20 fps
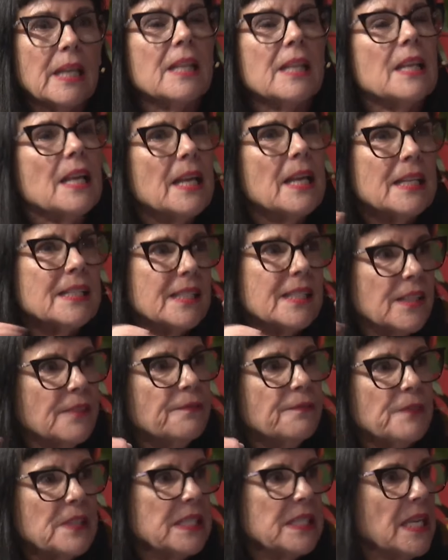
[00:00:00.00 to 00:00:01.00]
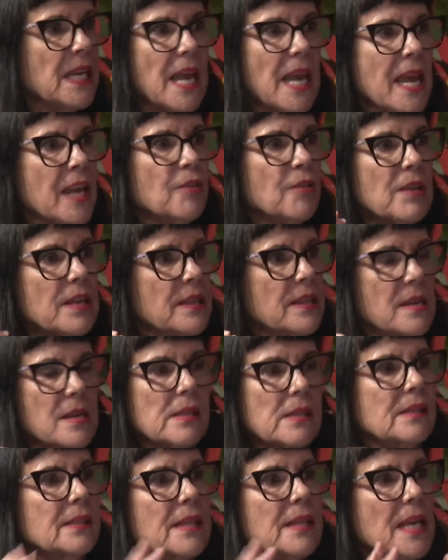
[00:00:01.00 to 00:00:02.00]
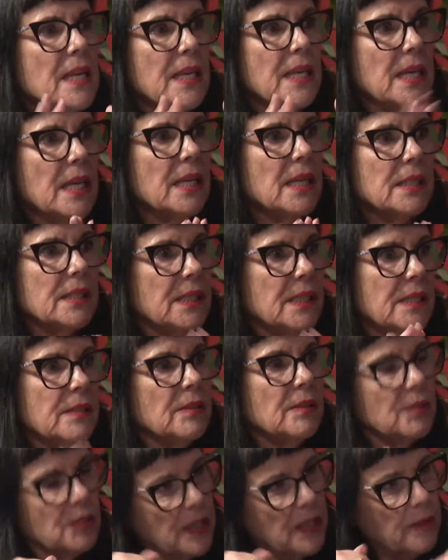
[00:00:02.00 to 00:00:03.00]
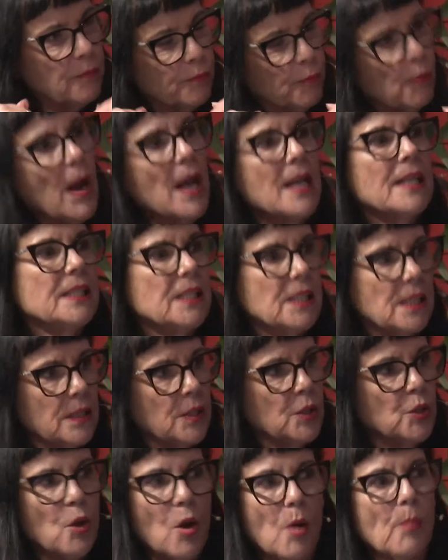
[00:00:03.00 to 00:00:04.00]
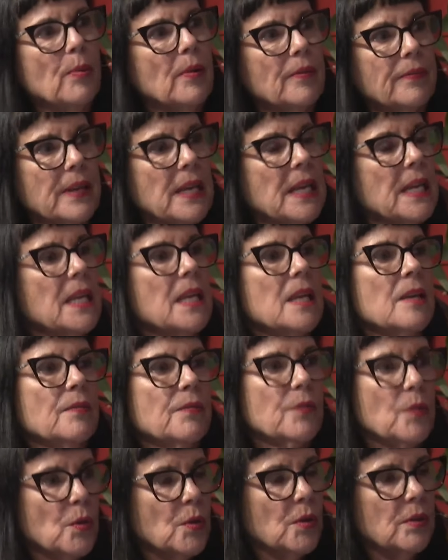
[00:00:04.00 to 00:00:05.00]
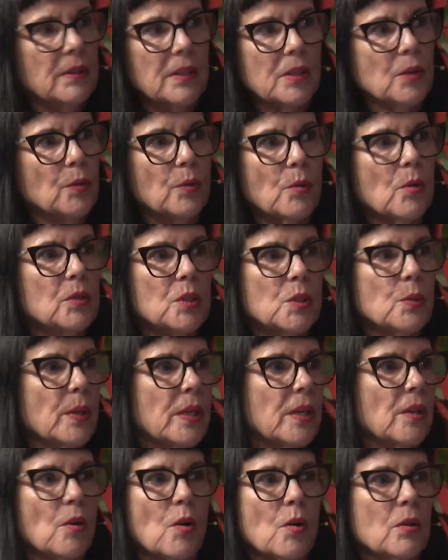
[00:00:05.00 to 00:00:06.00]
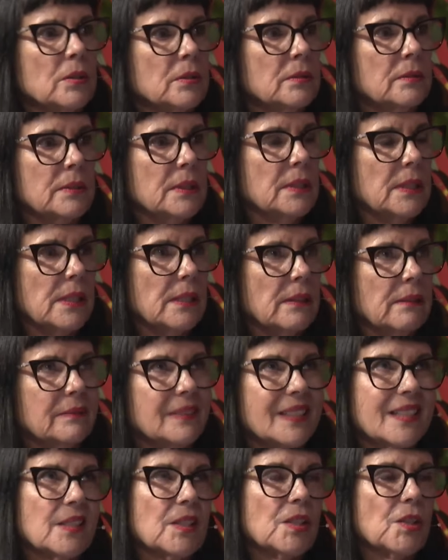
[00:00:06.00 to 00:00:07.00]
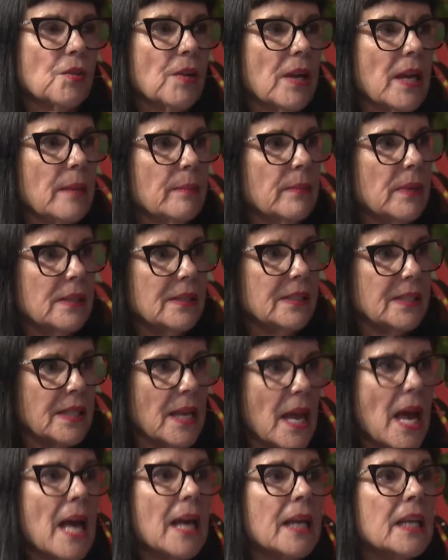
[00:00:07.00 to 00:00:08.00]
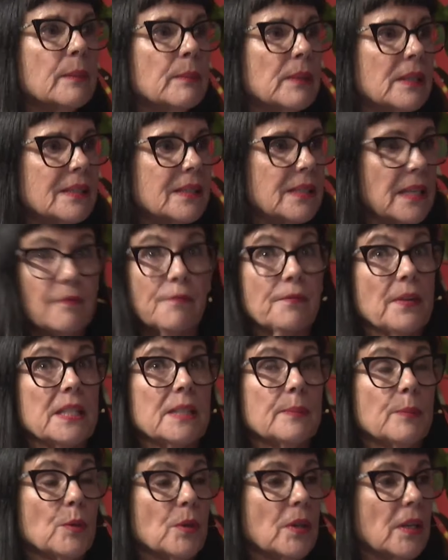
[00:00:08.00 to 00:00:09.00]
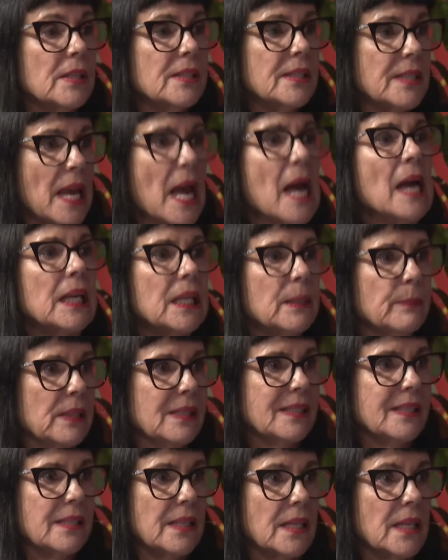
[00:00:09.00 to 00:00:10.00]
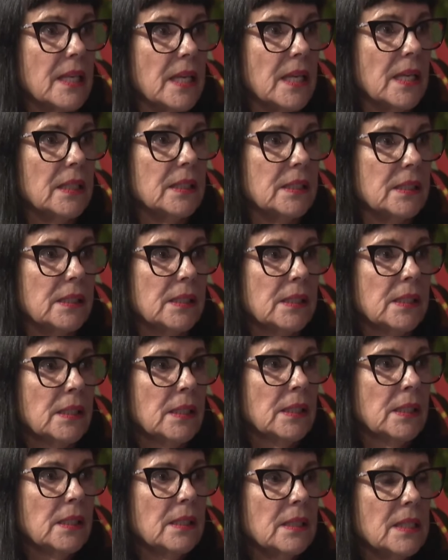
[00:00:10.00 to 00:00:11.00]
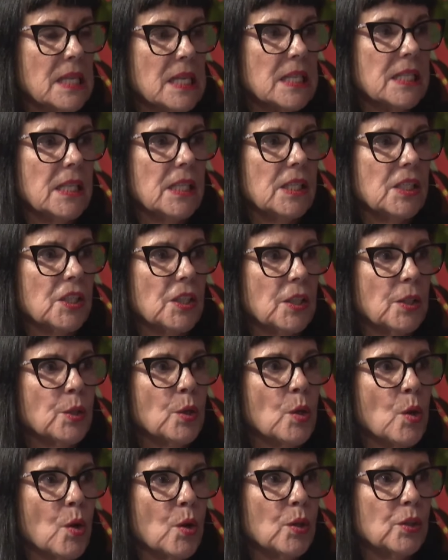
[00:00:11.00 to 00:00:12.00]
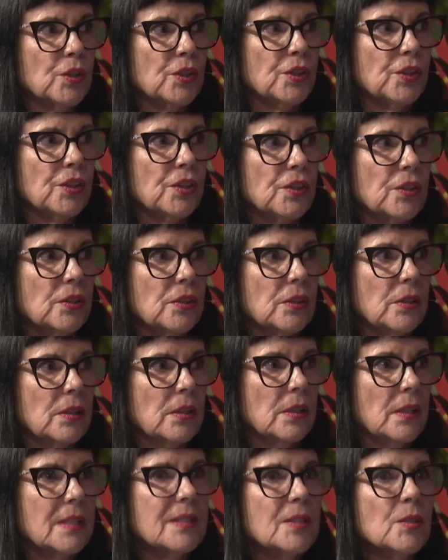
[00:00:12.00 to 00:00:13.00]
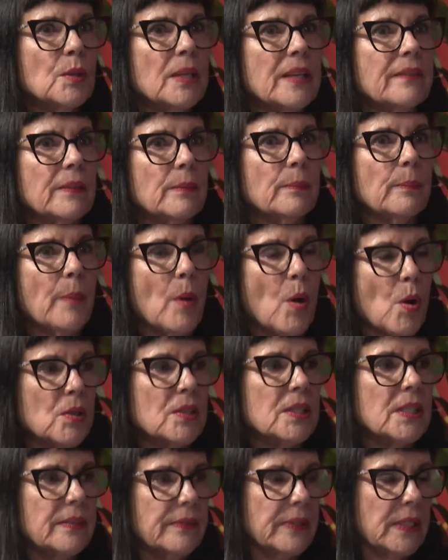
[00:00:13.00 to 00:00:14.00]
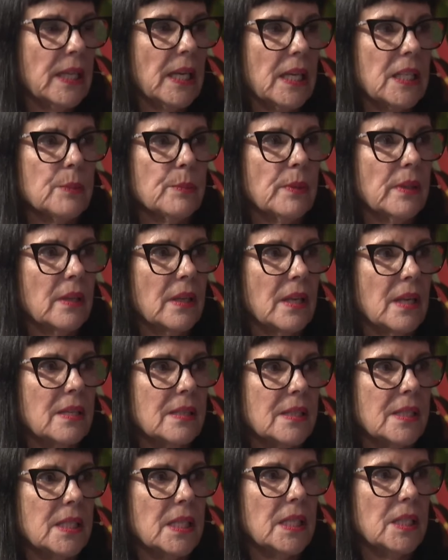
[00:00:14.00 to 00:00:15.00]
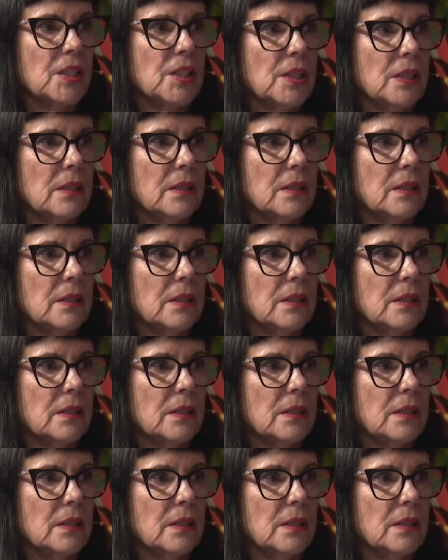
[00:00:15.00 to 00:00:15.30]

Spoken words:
it's the fizzy, angry things that rise to the top of any of the, on Twitter, on Instagram. It's the arguments, and Facebook, it's the arguments that get the attention, it's not even positive engagement that gets attention.